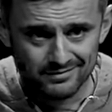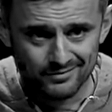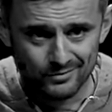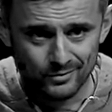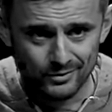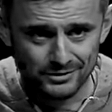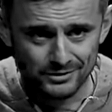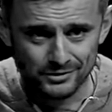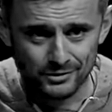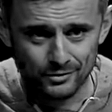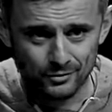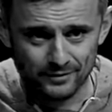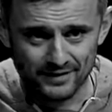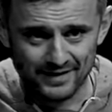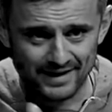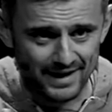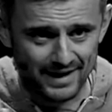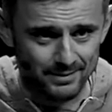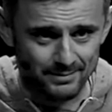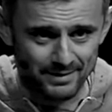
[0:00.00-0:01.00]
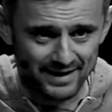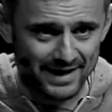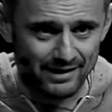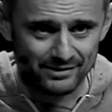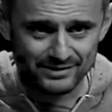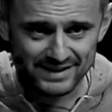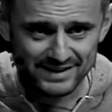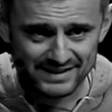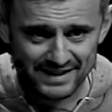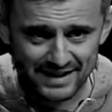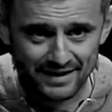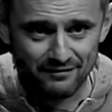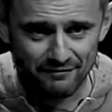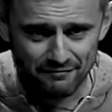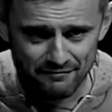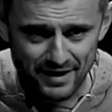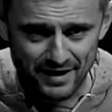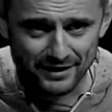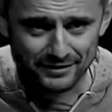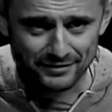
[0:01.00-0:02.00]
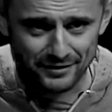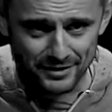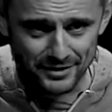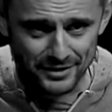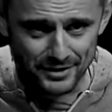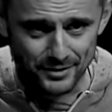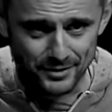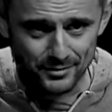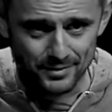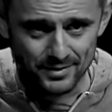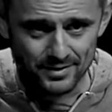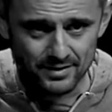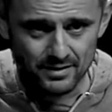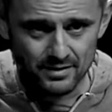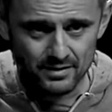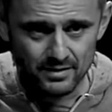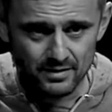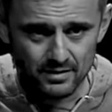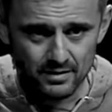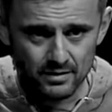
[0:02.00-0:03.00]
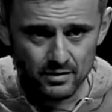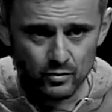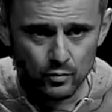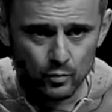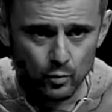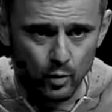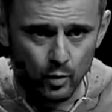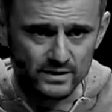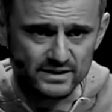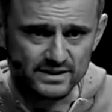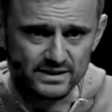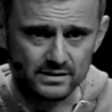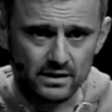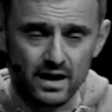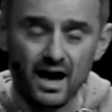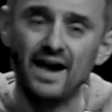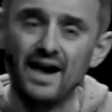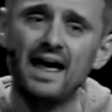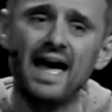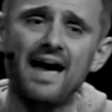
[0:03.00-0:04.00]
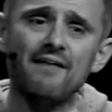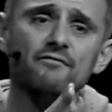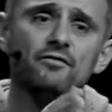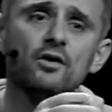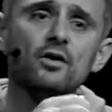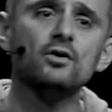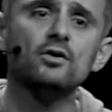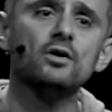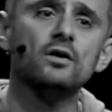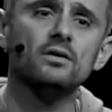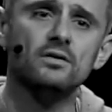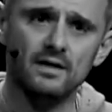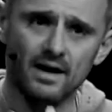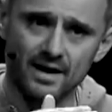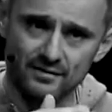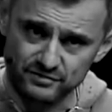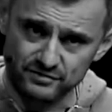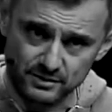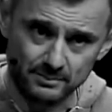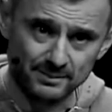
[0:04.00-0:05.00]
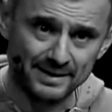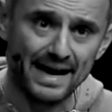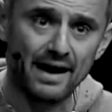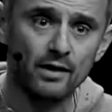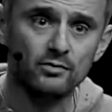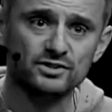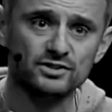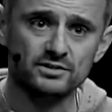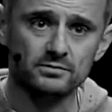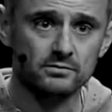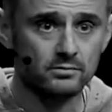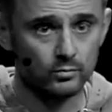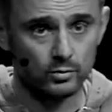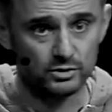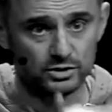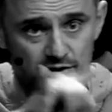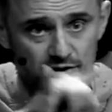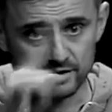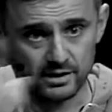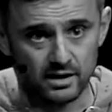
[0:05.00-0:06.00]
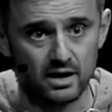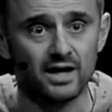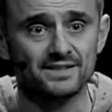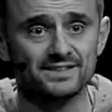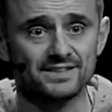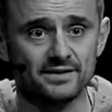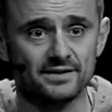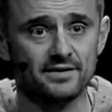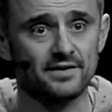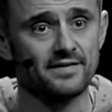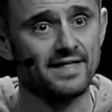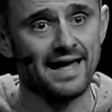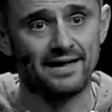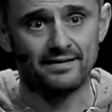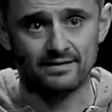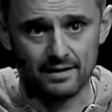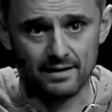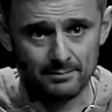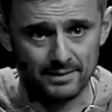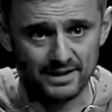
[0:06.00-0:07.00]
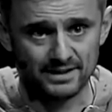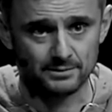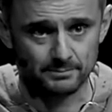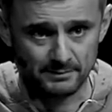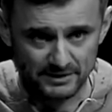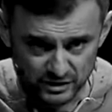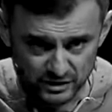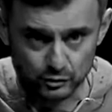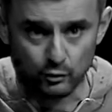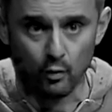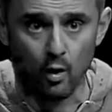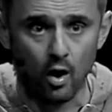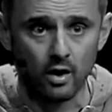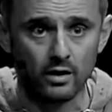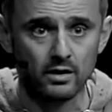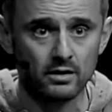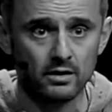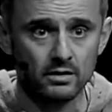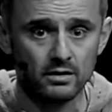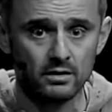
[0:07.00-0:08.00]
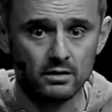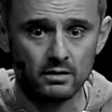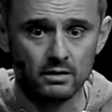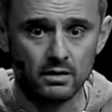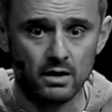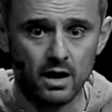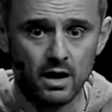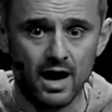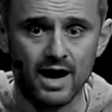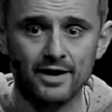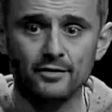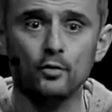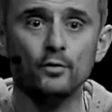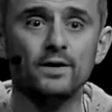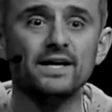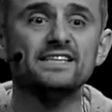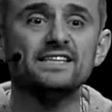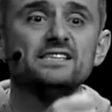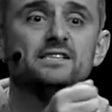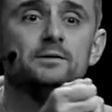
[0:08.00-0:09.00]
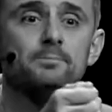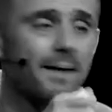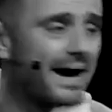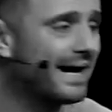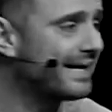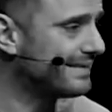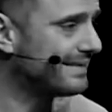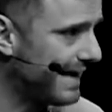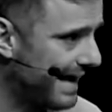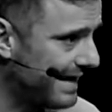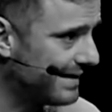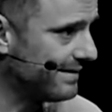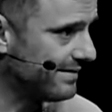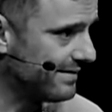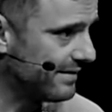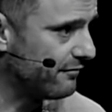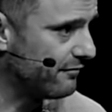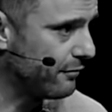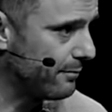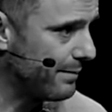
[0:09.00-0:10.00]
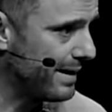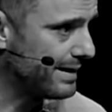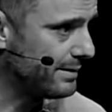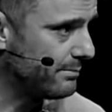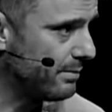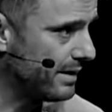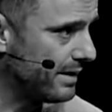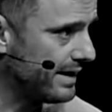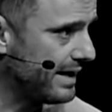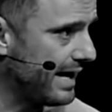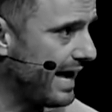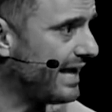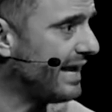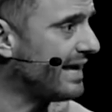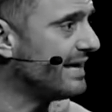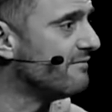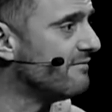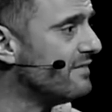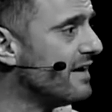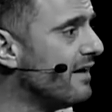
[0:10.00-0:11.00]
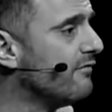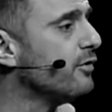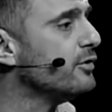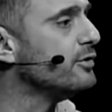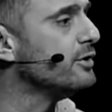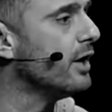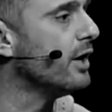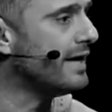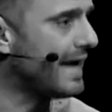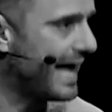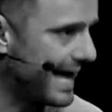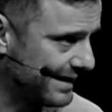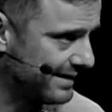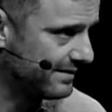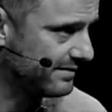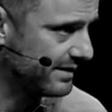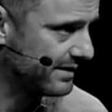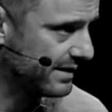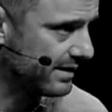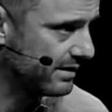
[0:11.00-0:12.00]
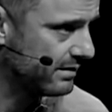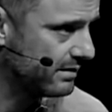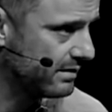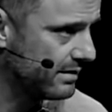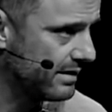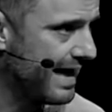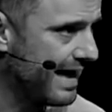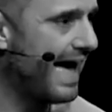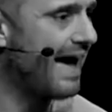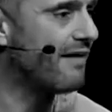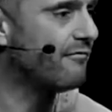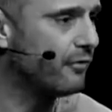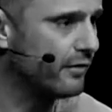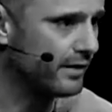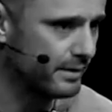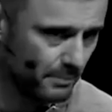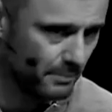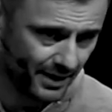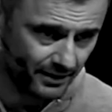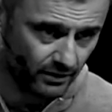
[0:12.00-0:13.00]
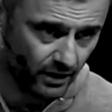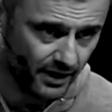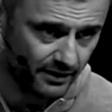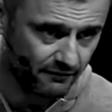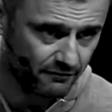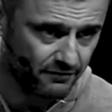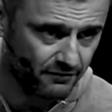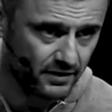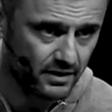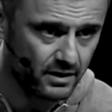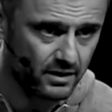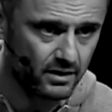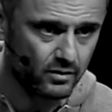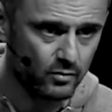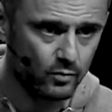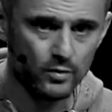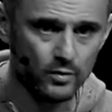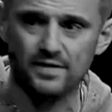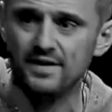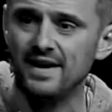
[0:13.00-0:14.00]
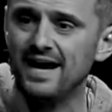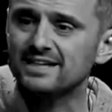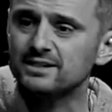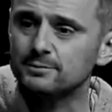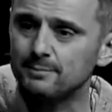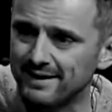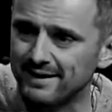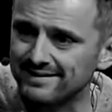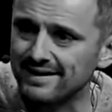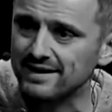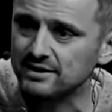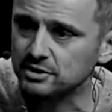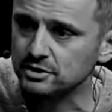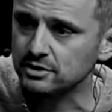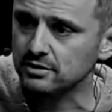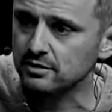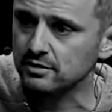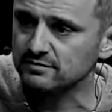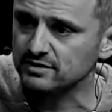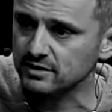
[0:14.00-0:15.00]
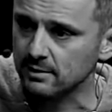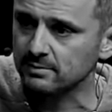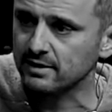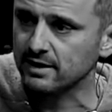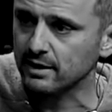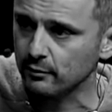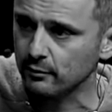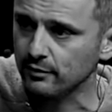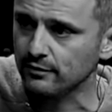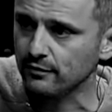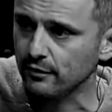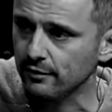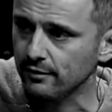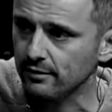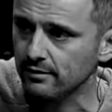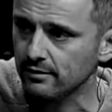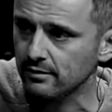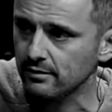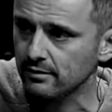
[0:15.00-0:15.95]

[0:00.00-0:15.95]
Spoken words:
once you don't think anybody else has any effect on you, once I have something else, which is the cousin to that makes me strong. I don't expect anything from anybody, and I've never done anything ever in my life with an expectation of something in return.